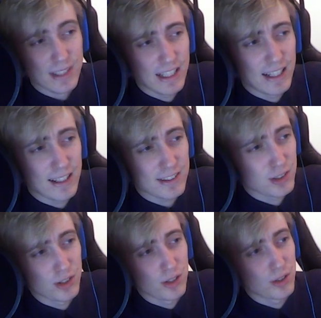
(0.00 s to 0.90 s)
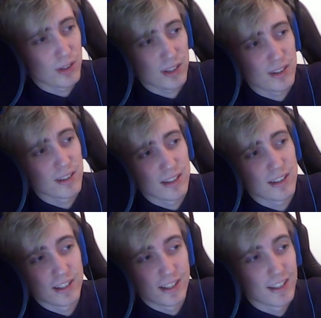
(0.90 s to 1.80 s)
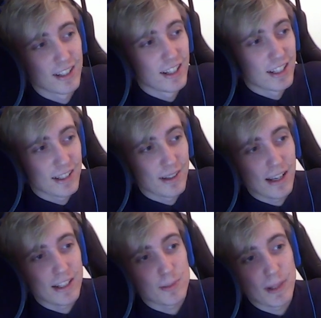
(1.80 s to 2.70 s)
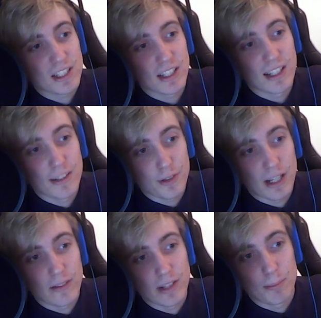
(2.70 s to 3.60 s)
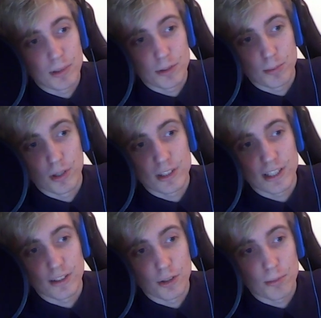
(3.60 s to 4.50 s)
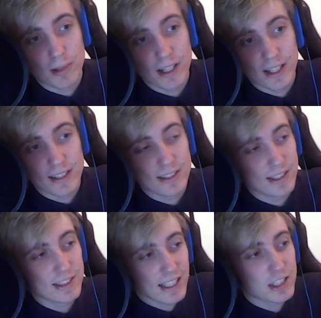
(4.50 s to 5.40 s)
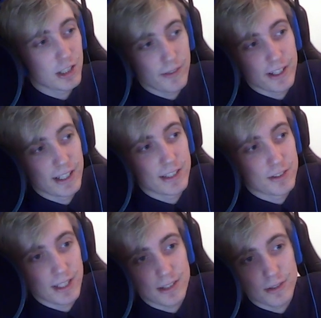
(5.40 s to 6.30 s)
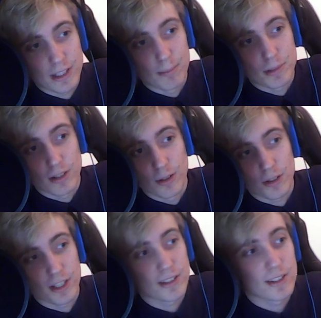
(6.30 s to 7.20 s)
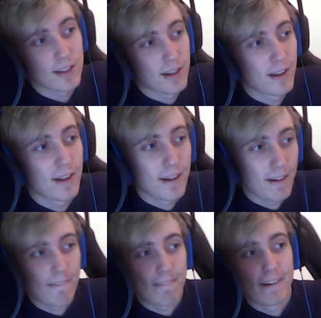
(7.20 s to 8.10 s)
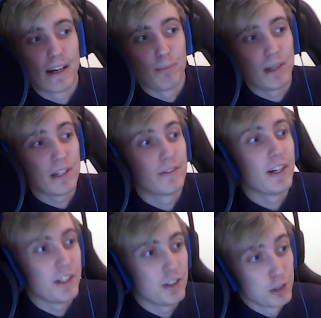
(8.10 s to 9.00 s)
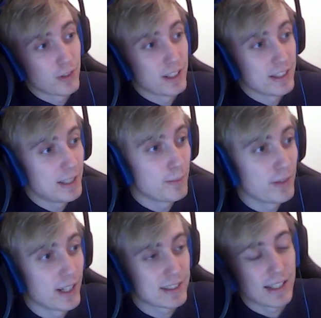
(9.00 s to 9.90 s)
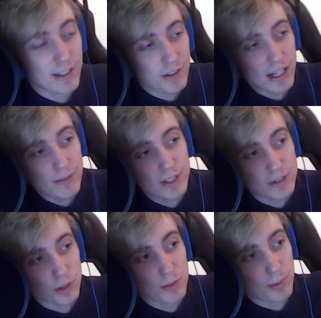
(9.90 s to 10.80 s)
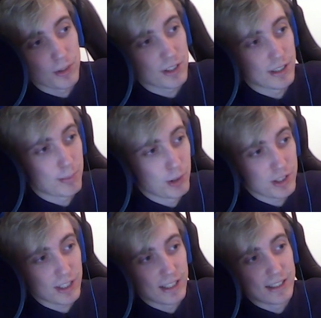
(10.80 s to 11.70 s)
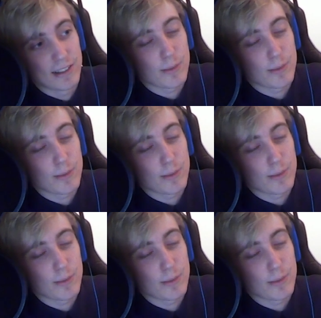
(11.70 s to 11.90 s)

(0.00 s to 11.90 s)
So, especially if you have AP supports that don't buy it, it's actually very nice to get Redemption Locket. And being very useful in team fights. And then you have the slot portals pushing the...